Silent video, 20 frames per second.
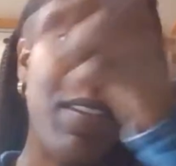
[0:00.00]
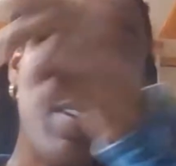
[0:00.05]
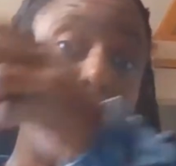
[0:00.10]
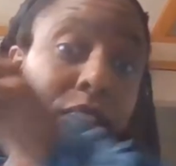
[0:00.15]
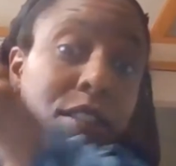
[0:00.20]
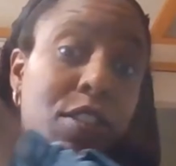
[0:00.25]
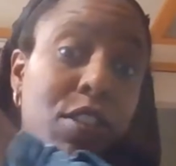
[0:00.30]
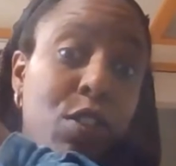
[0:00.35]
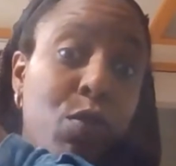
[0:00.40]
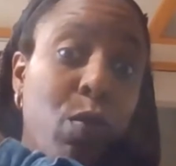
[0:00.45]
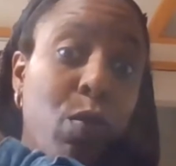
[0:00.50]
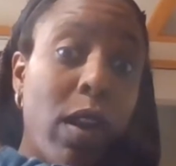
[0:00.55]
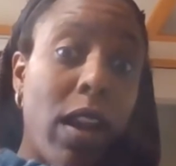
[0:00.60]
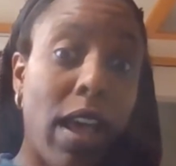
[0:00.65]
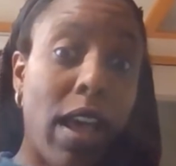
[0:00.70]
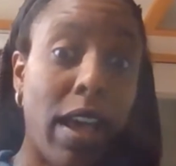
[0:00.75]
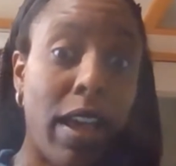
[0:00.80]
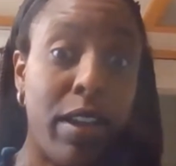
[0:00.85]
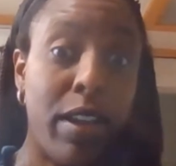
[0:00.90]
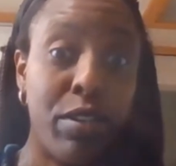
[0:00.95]
This is just what
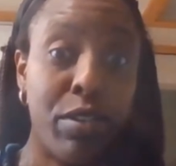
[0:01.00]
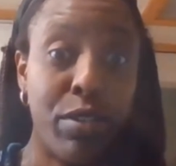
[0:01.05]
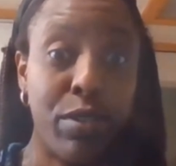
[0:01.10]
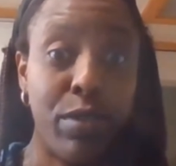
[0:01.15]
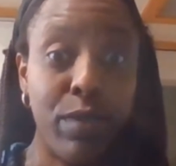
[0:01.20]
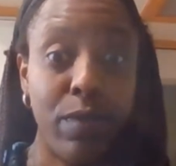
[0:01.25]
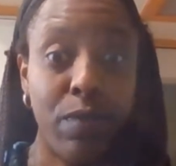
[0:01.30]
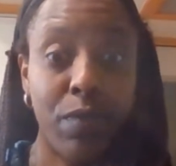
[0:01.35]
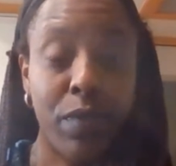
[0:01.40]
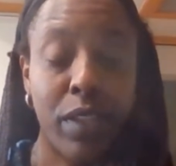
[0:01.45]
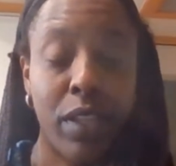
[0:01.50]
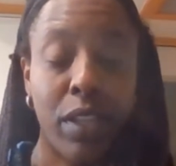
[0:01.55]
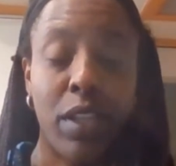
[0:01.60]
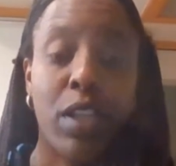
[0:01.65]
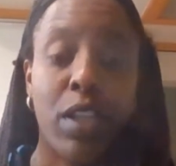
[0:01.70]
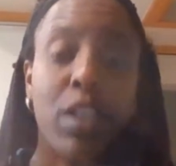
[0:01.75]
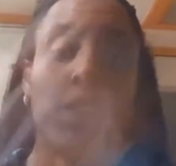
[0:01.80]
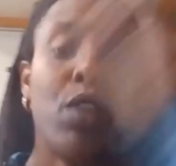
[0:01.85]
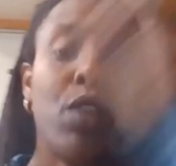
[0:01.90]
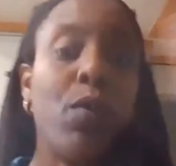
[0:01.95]
I do.
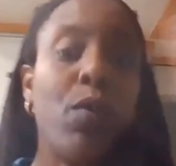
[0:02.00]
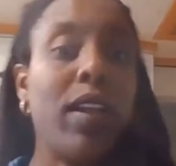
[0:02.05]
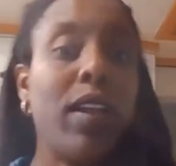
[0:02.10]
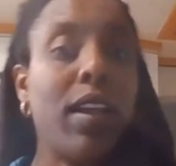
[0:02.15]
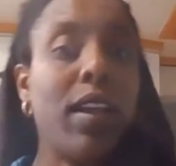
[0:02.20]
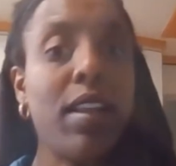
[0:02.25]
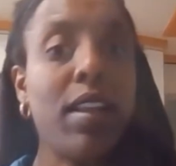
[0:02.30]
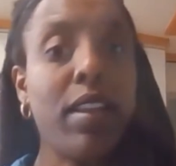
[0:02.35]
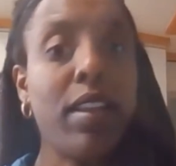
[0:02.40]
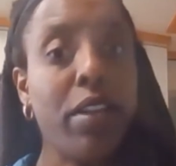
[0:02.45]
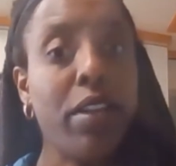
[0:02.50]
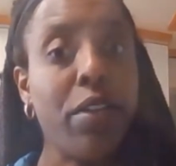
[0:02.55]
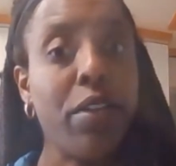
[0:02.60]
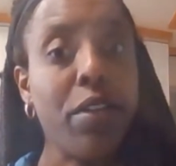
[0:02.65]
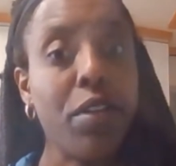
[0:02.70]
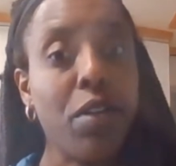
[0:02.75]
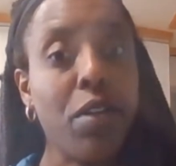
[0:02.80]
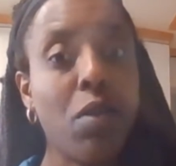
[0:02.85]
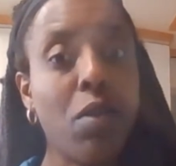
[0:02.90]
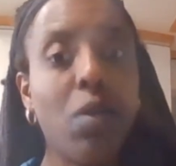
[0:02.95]
You want to clear
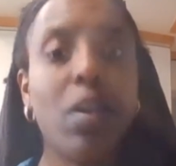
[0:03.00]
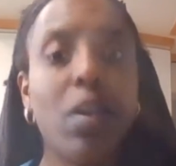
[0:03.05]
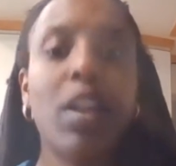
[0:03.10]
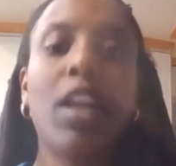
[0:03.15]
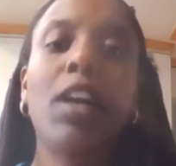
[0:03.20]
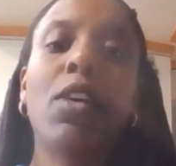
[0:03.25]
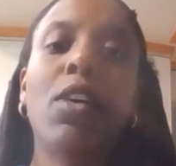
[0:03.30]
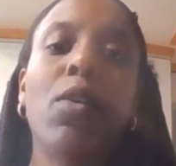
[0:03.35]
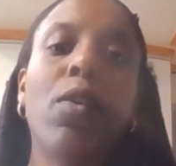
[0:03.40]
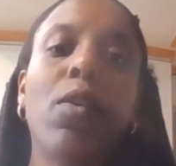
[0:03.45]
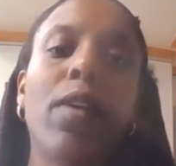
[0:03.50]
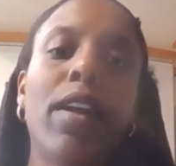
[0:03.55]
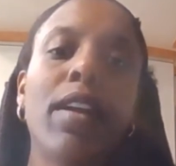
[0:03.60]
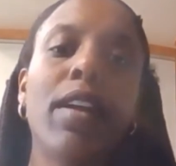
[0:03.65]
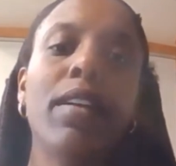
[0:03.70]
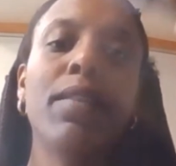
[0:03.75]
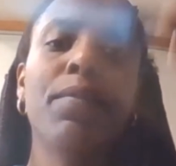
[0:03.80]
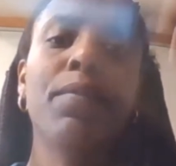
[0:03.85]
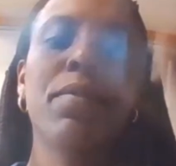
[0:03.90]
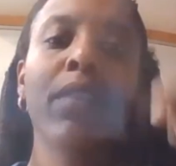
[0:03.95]
your
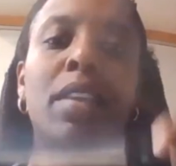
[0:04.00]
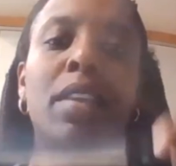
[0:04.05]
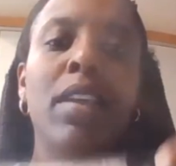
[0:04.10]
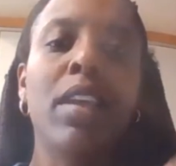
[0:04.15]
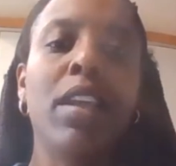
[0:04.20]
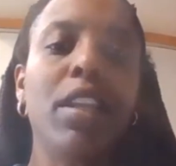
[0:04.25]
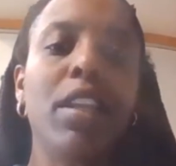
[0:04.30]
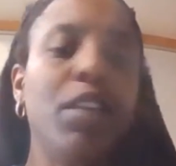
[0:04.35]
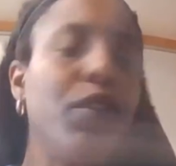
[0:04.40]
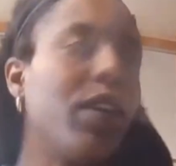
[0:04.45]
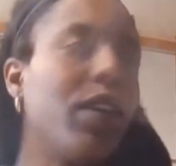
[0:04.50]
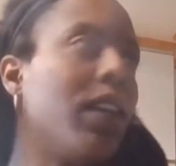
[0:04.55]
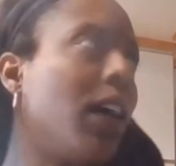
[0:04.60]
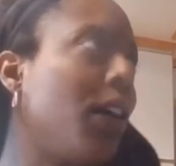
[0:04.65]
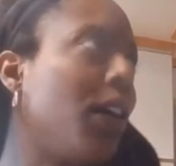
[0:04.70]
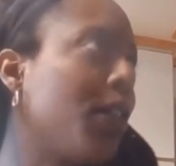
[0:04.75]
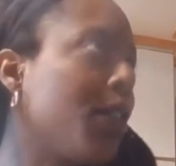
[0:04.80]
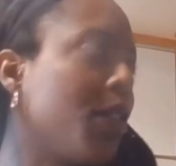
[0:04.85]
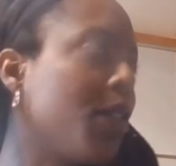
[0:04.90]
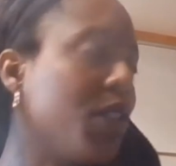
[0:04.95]
aura. You can
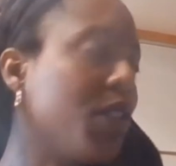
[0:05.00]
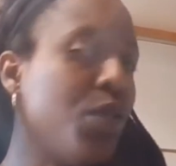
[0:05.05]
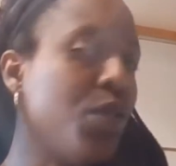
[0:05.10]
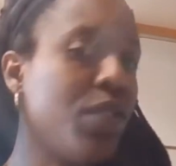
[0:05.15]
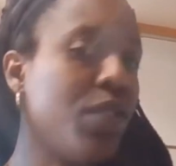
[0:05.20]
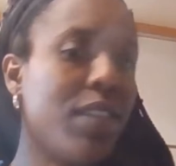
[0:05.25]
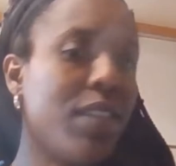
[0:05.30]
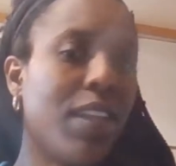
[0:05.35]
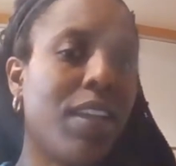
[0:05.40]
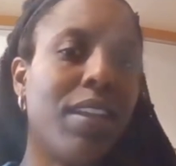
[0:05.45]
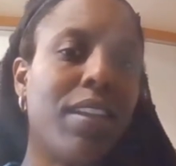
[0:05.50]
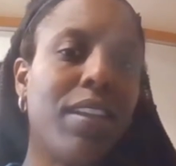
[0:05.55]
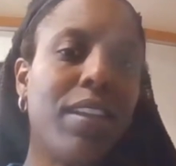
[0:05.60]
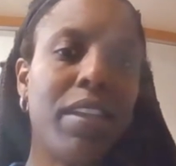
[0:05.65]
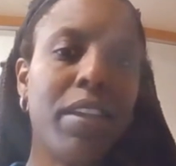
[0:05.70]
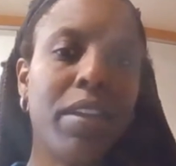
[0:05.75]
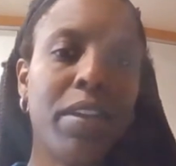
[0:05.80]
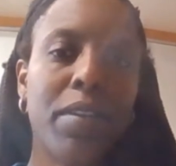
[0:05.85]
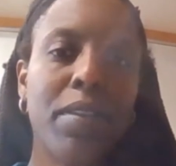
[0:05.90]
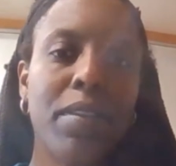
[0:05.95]
also use it to
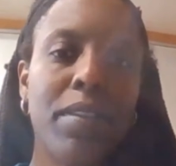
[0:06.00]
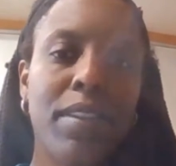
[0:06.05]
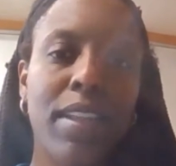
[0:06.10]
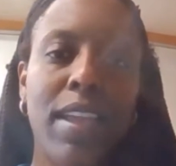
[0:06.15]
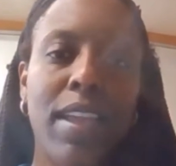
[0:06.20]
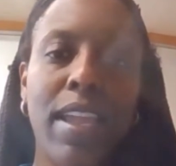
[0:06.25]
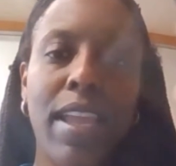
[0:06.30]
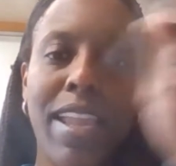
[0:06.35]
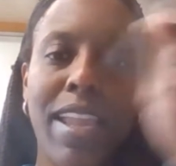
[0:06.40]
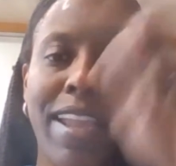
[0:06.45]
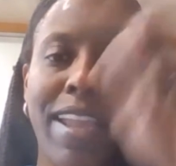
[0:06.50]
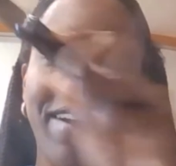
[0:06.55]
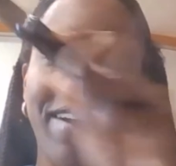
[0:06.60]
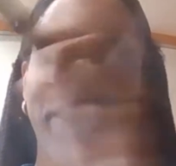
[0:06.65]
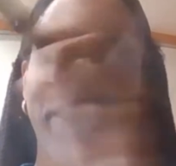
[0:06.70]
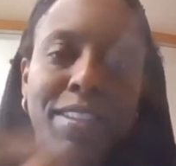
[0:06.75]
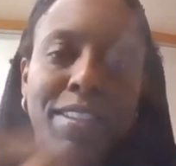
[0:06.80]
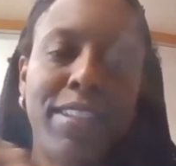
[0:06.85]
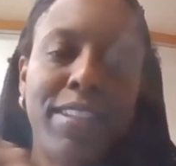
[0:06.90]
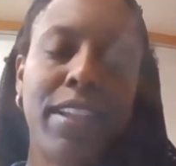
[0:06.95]
clear the air.
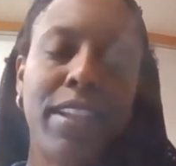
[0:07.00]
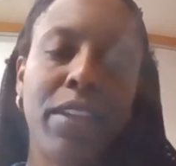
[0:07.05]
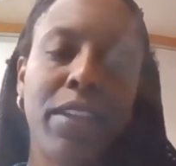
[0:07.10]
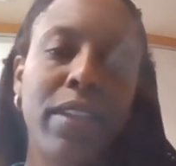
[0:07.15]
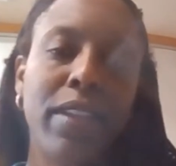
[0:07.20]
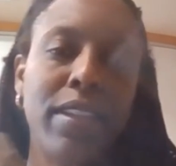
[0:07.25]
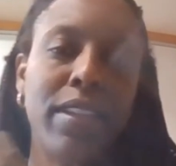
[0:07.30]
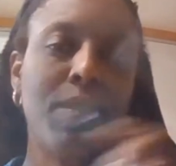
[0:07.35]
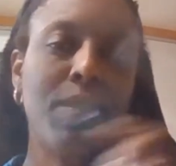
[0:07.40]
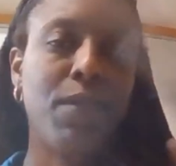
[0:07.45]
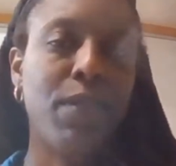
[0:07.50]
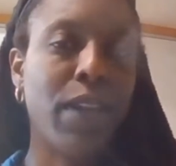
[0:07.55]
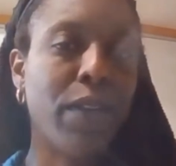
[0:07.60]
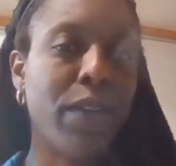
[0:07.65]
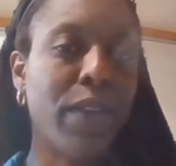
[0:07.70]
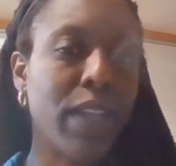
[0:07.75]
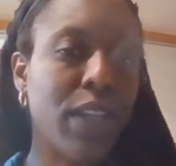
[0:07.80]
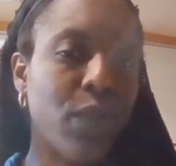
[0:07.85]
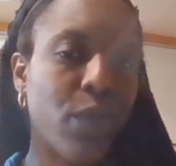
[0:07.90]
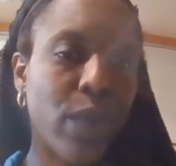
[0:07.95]
Still is
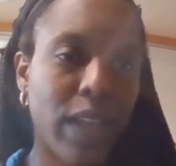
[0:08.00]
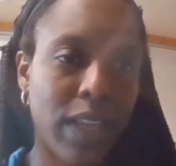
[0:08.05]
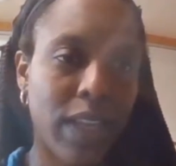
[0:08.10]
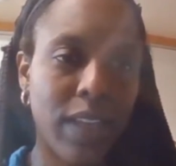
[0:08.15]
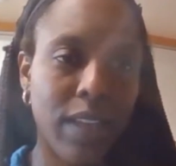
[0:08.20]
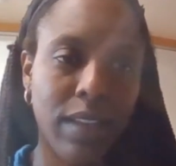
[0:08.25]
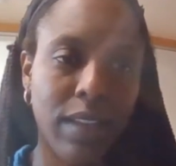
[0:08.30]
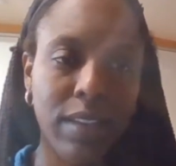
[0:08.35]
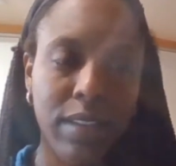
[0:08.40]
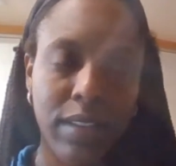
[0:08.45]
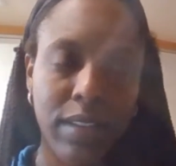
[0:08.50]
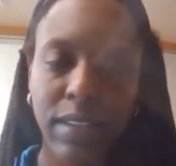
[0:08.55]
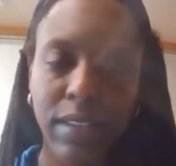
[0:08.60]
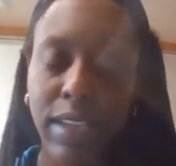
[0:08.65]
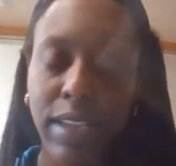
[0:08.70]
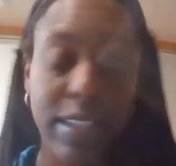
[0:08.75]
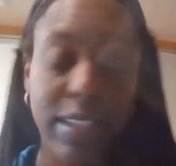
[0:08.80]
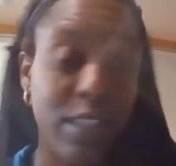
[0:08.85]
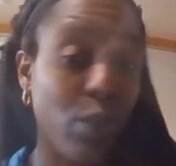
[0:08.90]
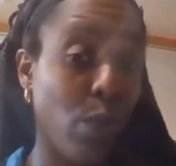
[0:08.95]
very great.
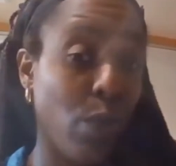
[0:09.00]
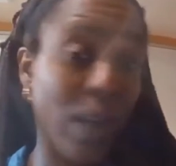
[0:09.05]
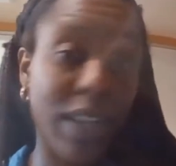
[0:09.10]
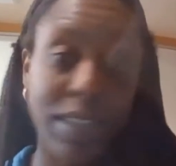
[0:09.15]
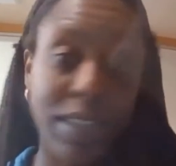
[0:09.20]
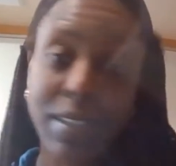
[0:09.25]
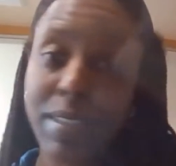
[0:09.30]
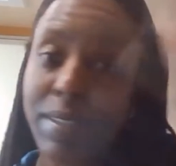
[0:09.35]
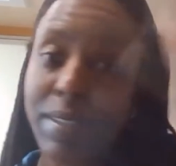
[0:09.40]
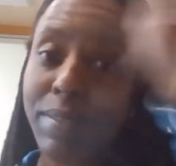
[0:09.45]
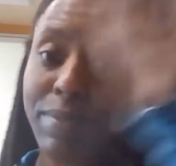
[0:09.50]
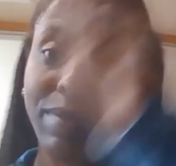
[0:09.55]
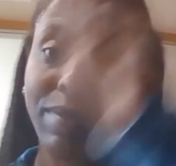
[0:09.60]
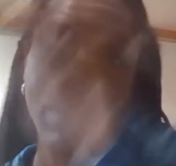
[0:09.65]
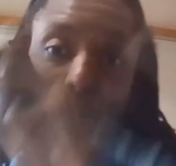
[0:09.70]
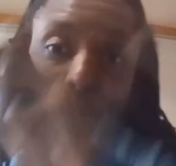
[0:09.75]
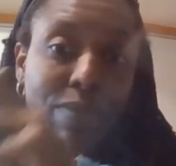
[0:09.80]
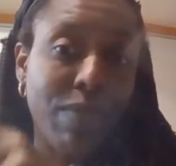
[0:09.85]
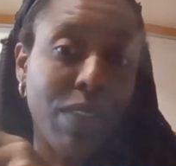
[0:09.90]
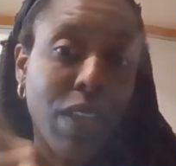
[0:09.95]
It's great.
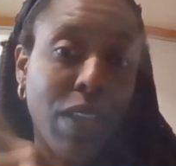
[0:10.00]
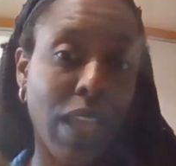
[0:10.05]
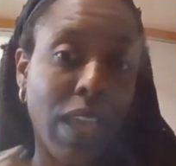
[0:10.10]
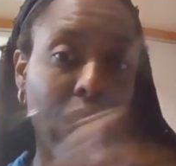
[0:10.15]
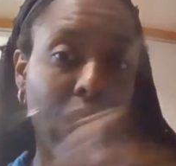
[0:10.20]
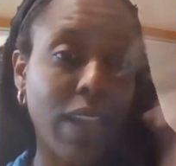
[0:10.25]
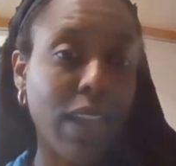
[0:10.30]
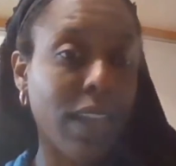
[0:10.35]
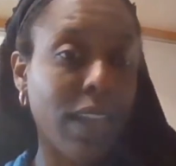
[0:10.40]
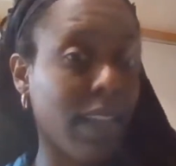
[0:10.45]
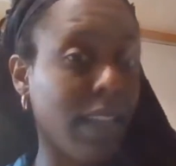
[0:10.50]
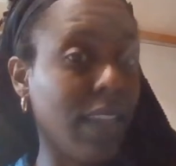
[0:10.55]
Okay.